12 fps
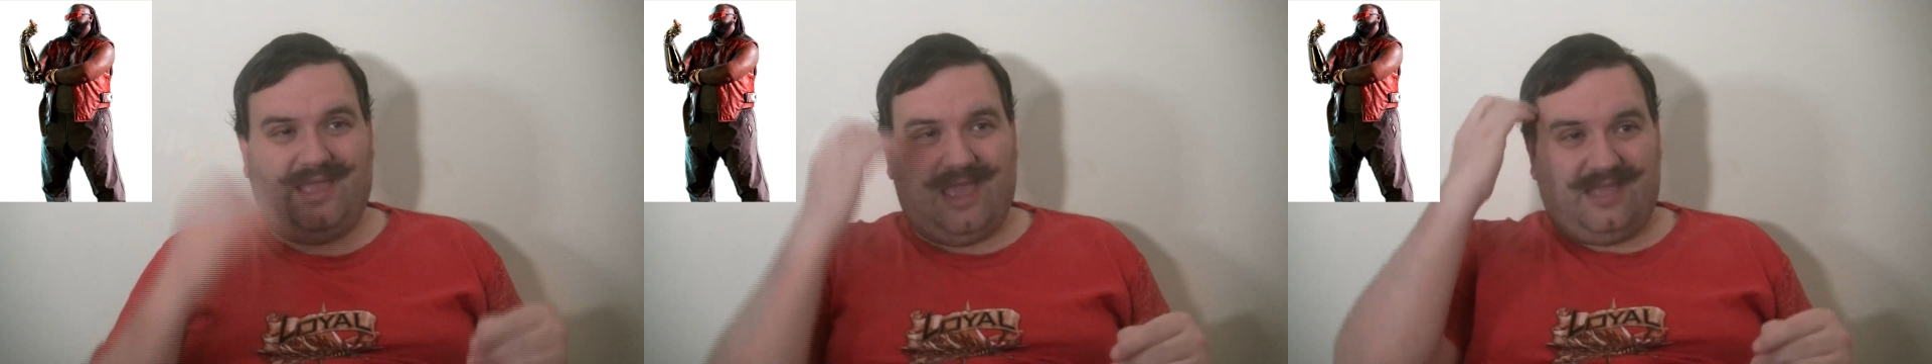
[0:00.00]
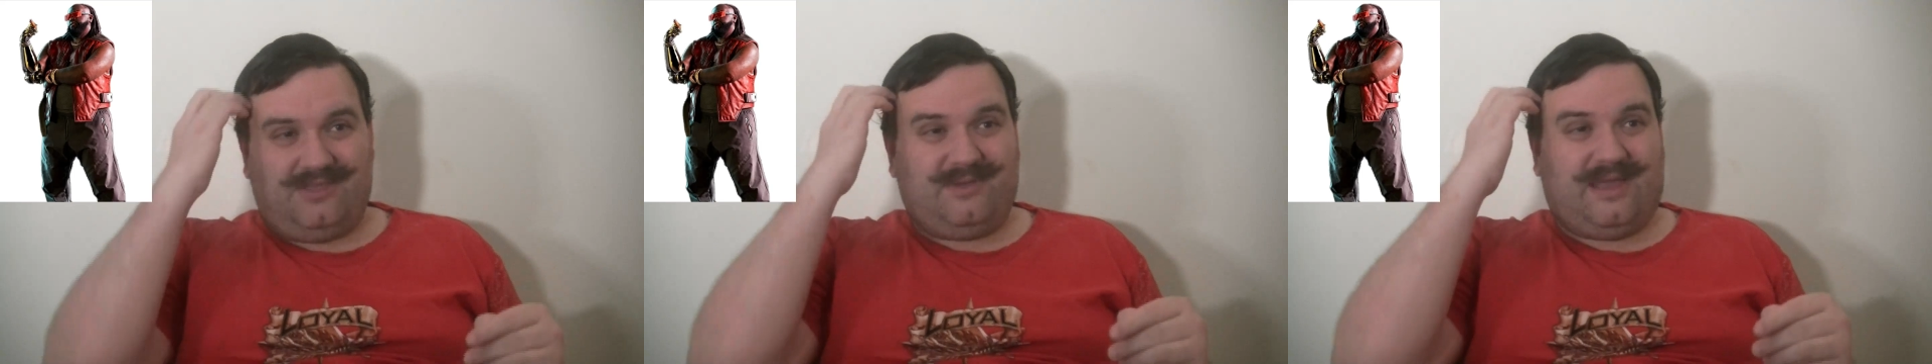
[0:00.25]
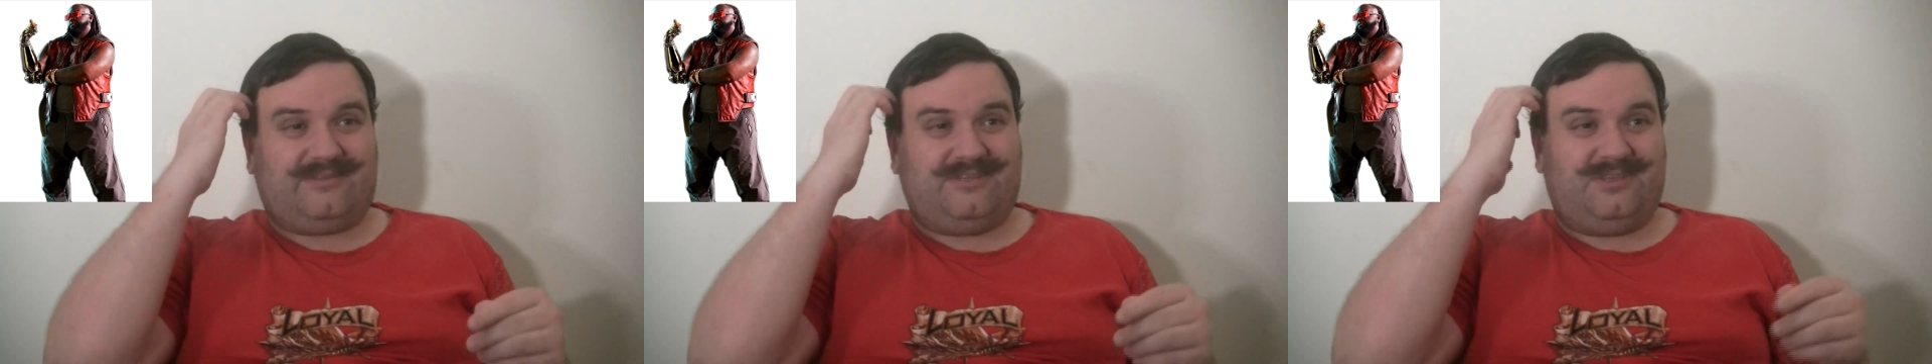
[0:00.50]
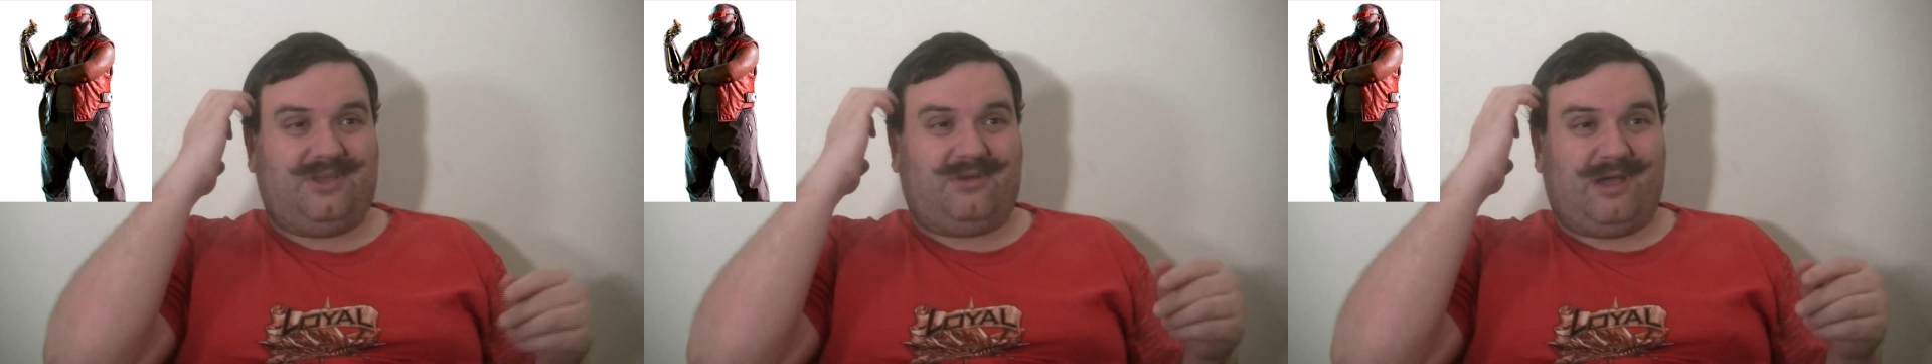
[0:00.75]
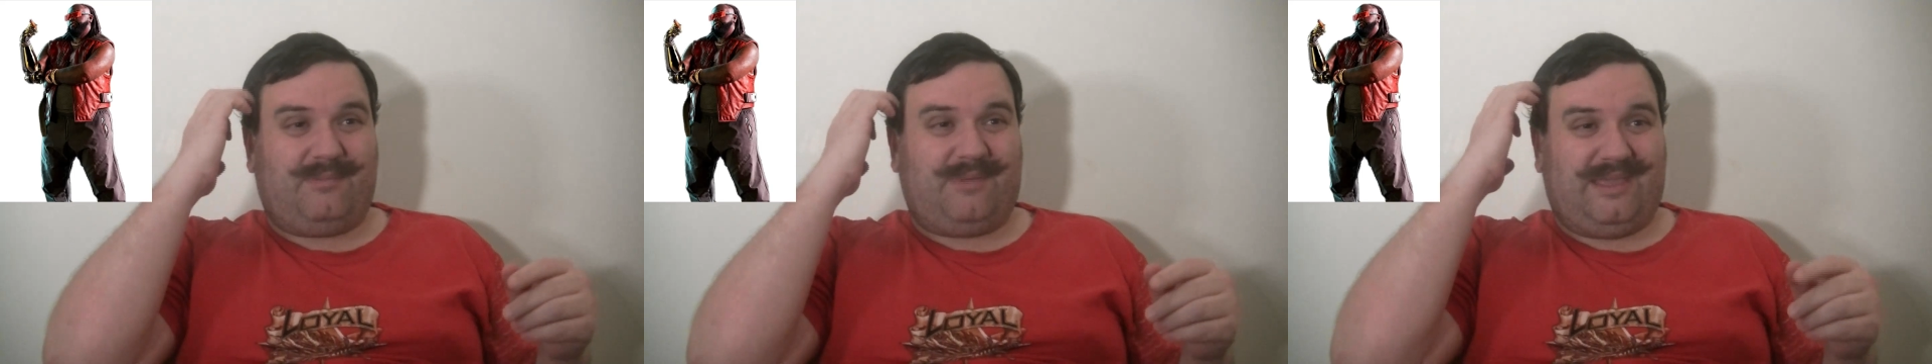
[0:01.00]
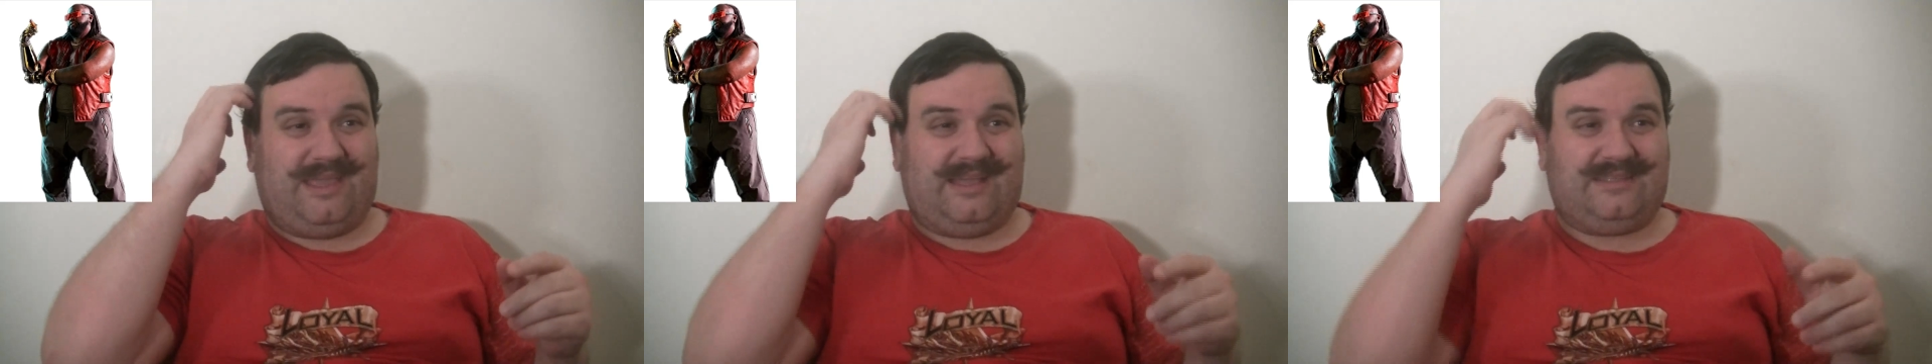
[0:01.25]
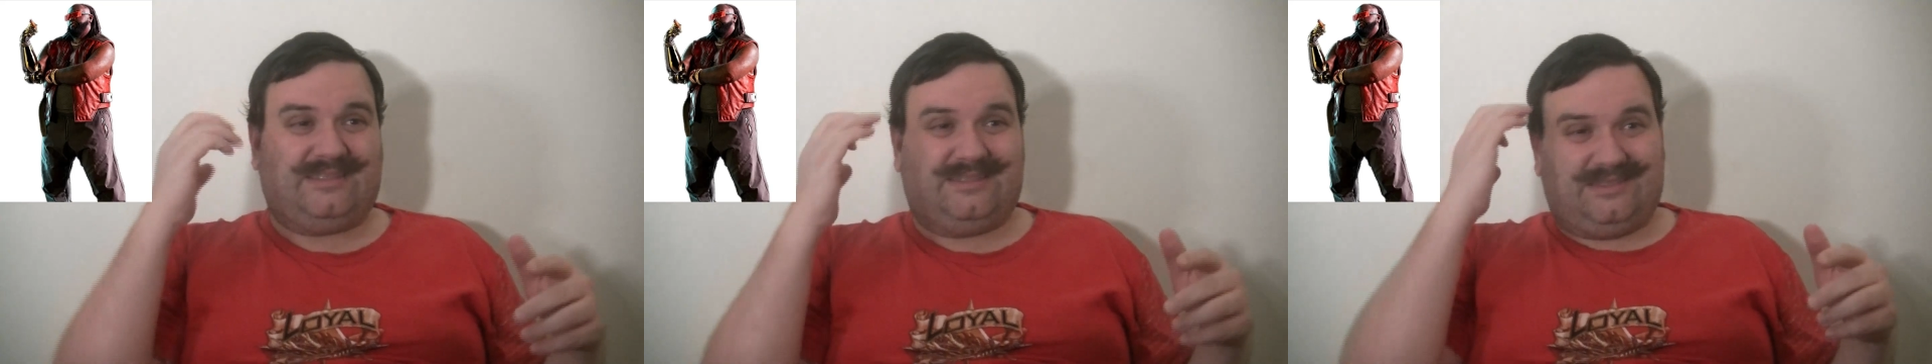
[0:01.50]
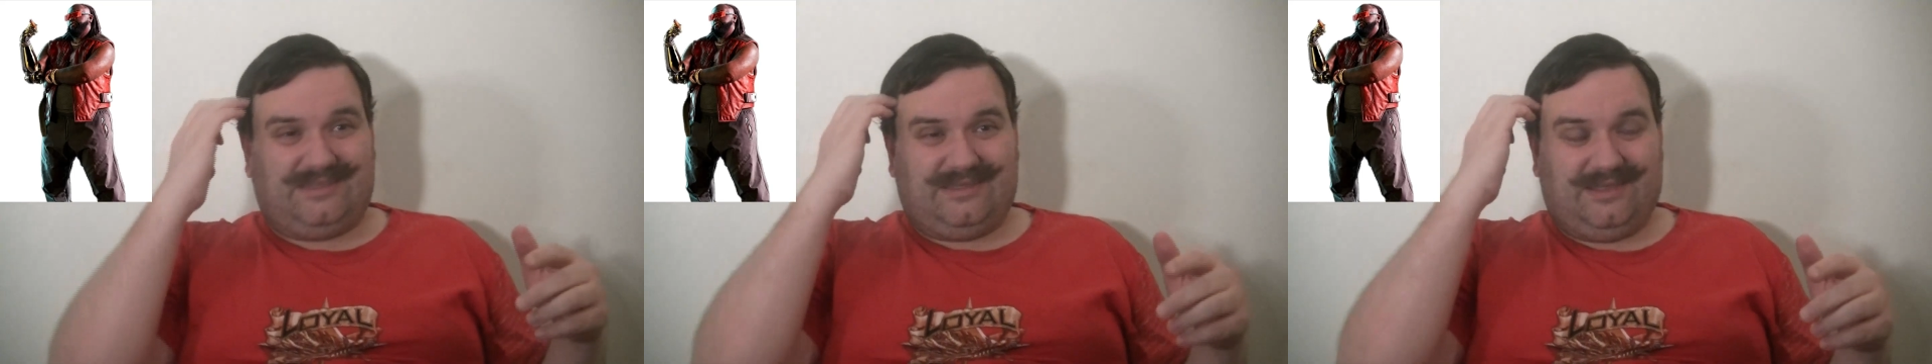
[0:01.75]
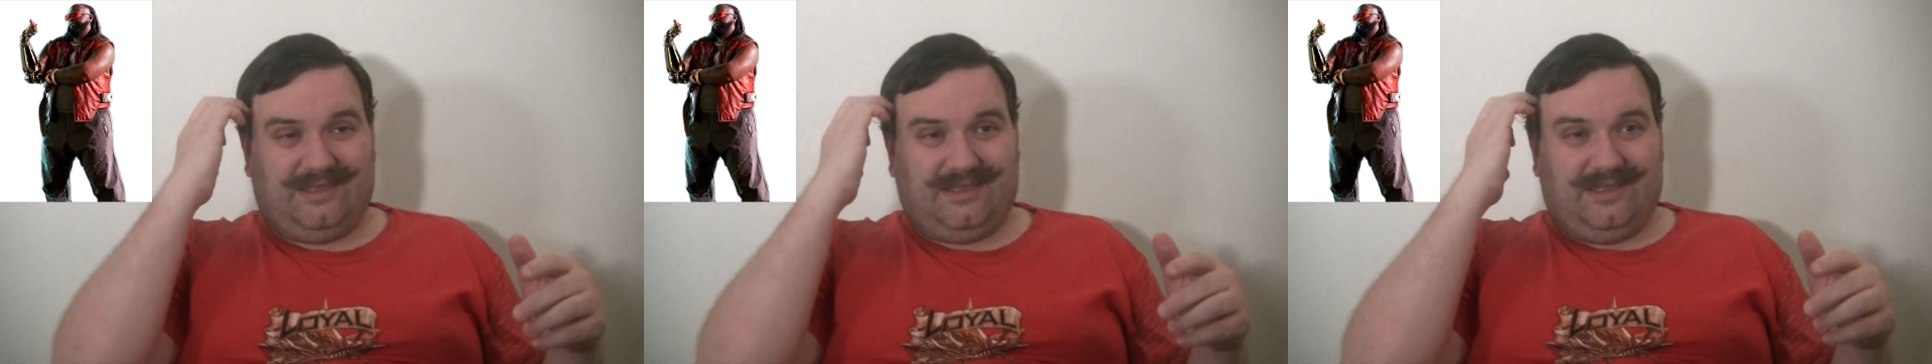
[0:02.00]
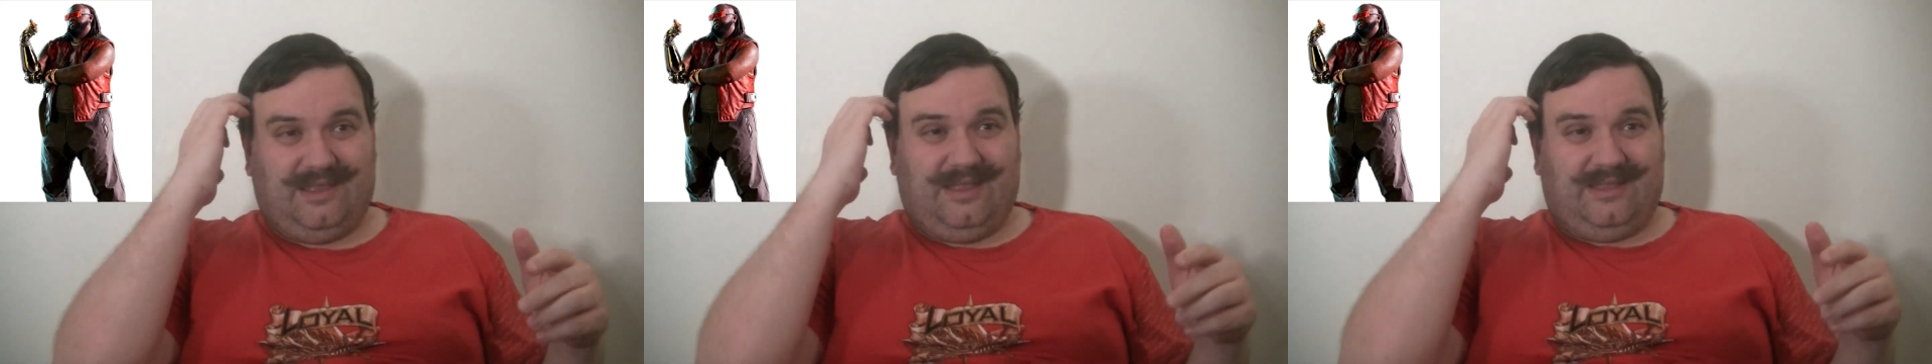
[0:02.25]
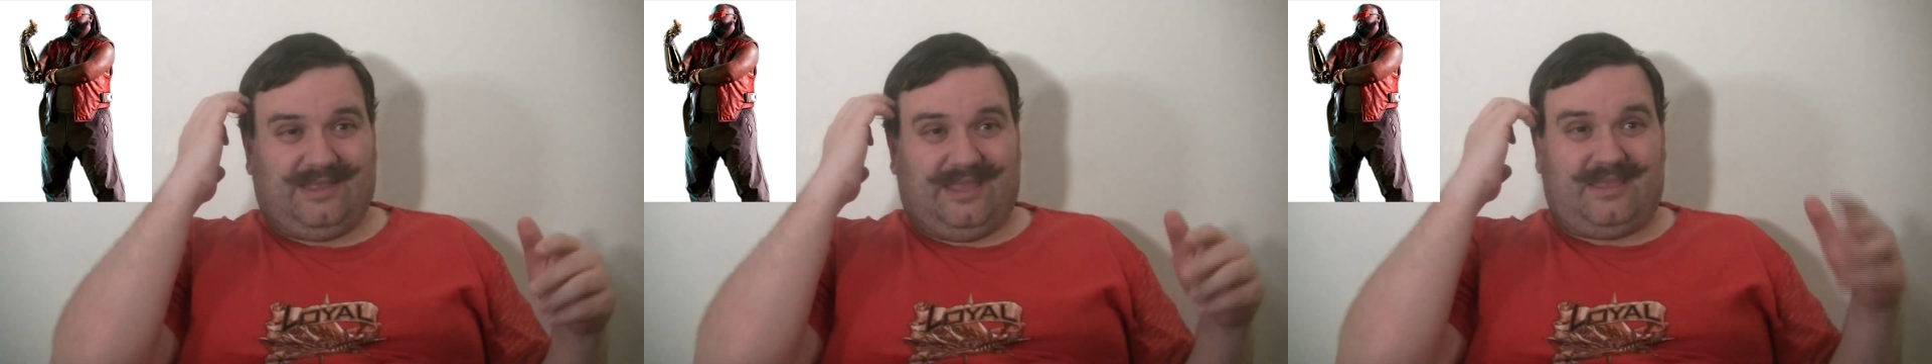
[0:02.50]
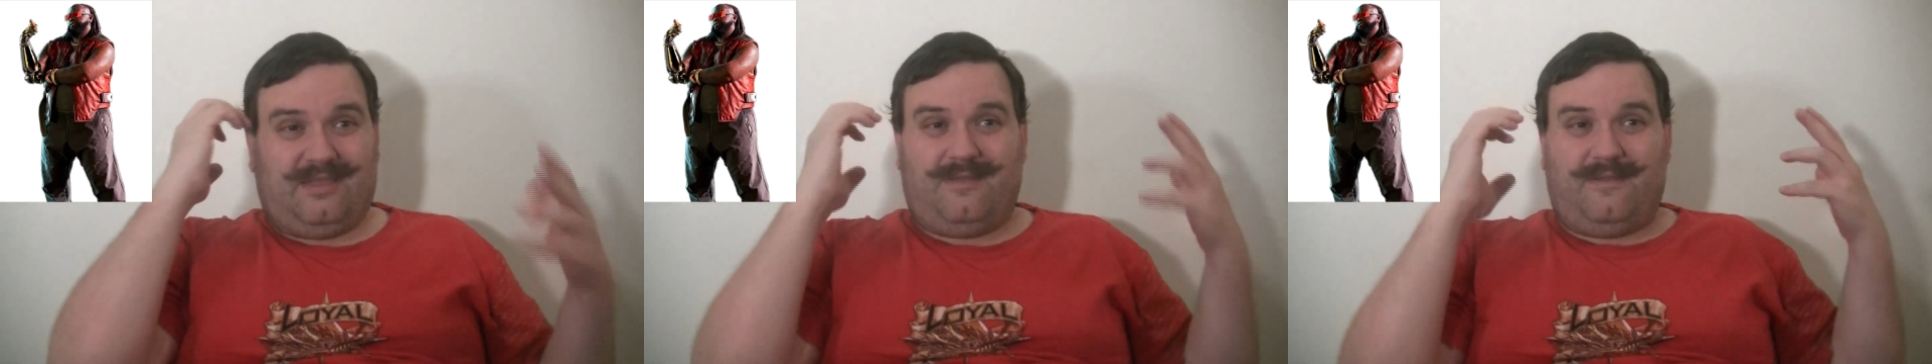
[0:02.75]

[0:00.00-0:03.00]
and you have to go up against like